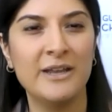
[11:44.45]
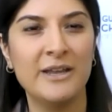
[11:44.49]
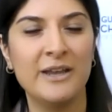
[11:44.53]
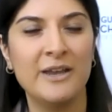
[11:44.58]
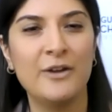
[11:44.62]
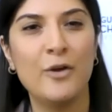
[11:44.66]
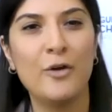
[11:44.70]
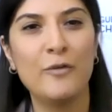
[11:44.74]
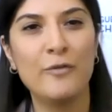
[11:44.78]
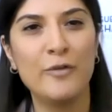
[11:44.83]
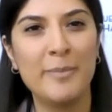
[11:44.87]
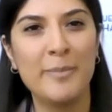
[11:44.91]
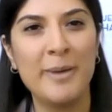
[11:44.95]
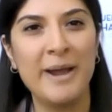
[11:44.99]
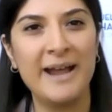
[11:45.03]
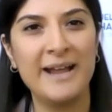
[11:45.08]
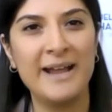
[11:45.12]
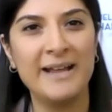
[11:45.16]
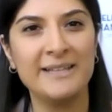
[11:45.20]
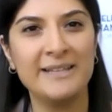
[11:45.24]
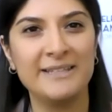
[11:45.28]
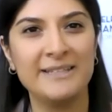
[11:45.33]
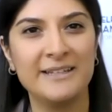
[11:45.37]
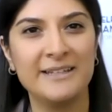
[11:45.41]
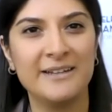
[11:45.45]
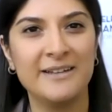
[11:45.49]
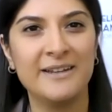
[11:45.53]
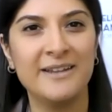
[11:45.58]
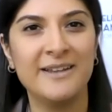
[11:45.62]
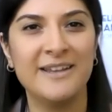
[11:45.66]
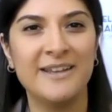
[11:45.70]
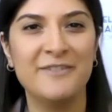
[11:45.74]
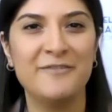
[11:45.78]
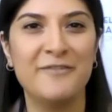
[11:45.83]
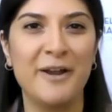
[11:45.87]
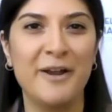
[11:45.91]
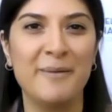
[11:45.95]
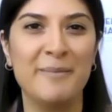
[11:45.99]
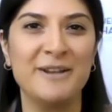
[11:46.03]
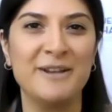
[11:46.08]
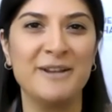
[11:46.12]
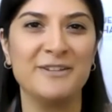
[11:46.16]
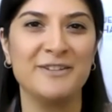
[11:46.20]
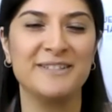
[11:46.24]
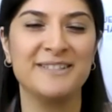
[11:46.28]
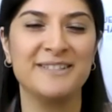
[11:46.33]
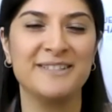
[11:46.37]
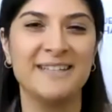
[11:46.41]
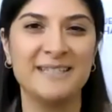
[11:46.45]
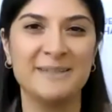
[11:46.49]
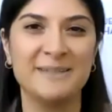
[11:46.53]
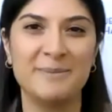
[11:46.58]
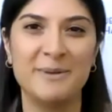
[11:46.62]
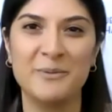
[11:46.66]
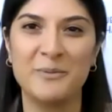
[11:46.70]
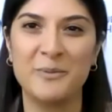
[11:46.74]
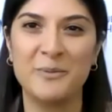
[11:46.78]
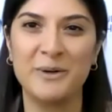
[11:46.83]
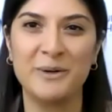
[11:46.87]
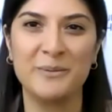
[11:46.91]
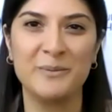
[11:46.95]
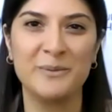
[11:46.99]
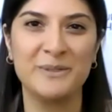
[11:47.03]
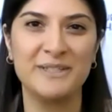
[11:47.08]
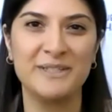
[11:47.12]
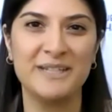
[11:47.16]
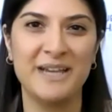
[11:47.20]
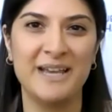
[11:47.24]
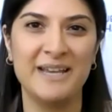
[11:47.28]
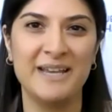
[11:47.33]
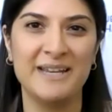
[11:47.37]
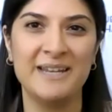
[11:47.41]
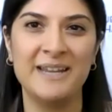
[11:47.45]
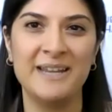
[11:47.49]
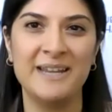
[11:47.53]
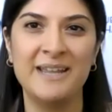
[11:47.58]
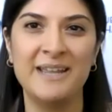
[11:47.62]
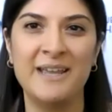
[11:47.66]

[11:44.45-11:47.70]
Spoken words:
an overpass and environmental assessment work was done.